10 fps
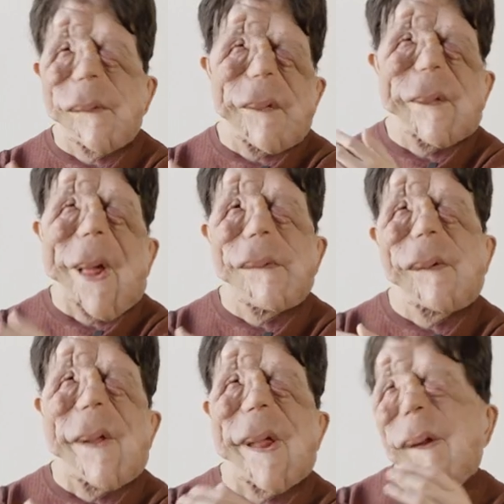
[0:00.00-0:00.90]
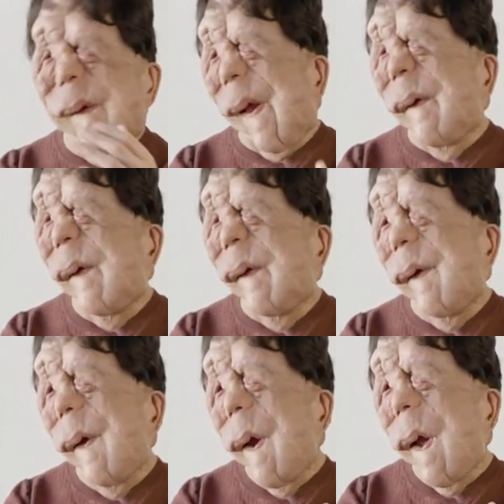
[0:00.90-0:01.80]
to establish they exist.
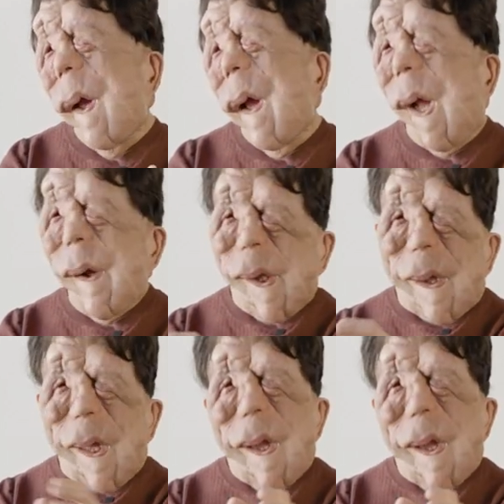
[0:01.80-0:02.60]
And I think